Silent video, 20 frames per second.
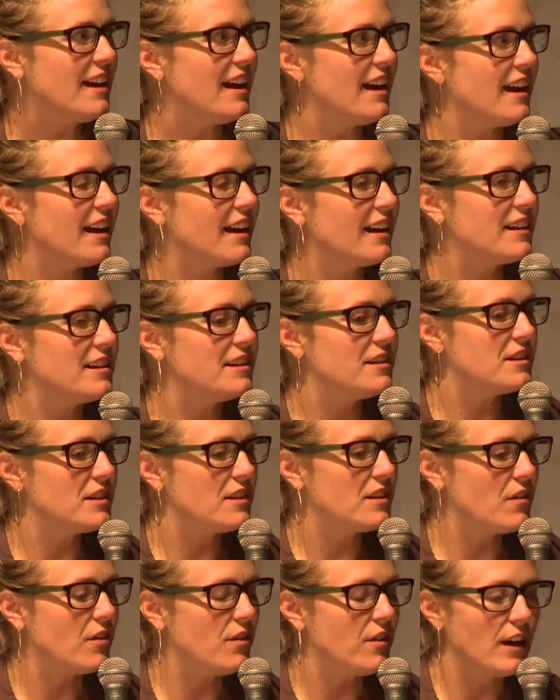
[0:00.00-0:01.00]
and
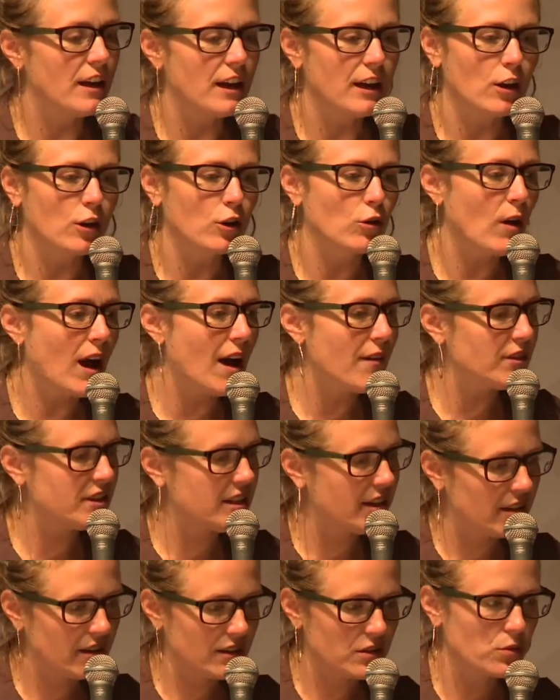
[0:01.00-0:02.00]
they are
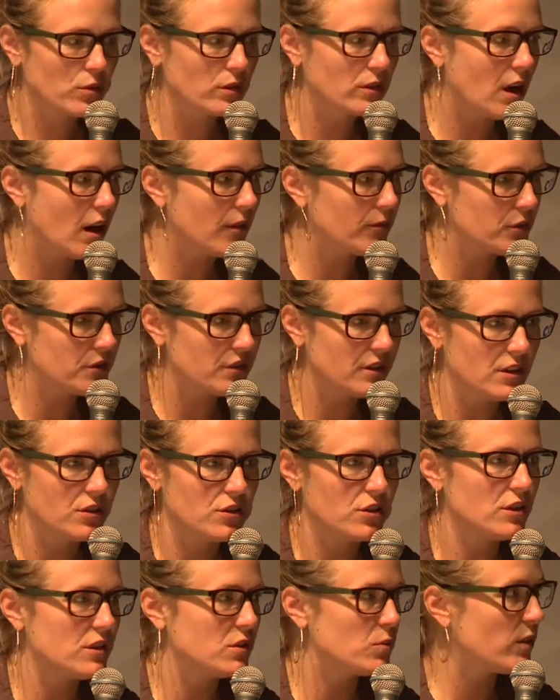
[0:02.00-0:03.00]
gravitating toward
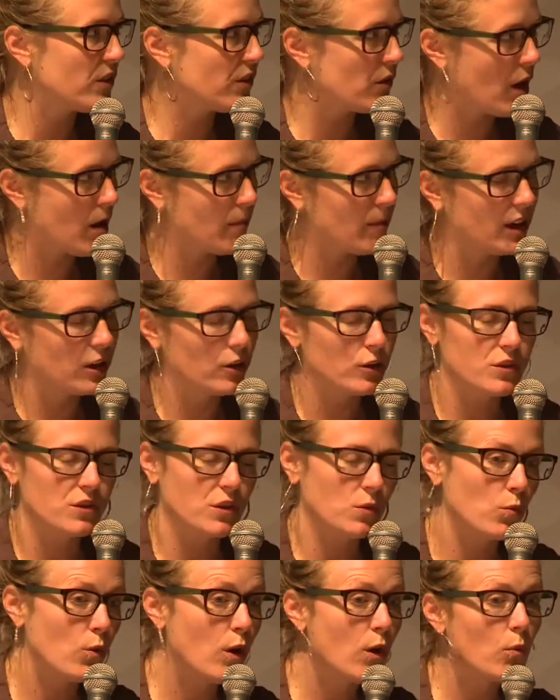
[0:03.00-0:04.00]
conversations with lawmakers
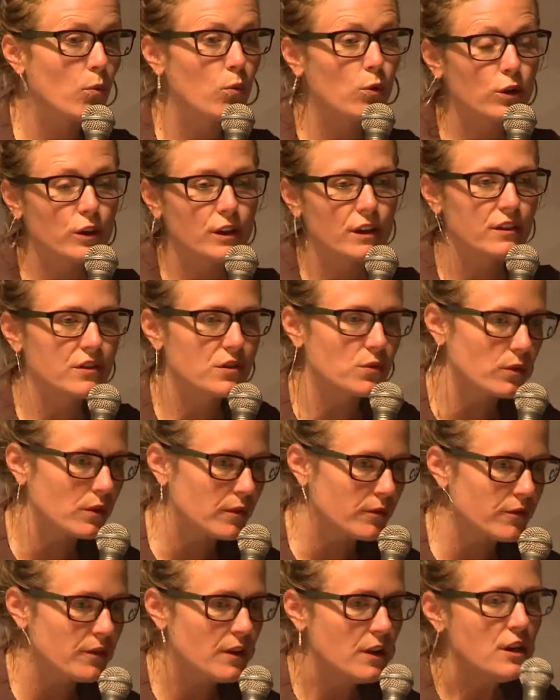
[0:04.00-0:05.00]
and what would a sort
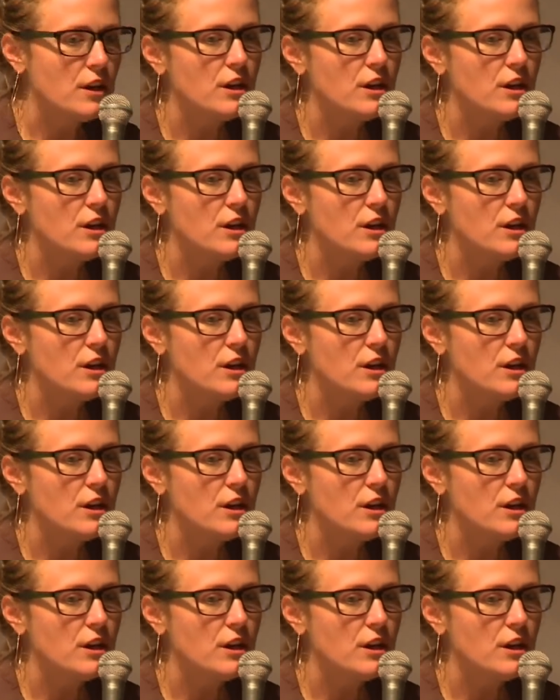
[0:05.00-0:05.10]
of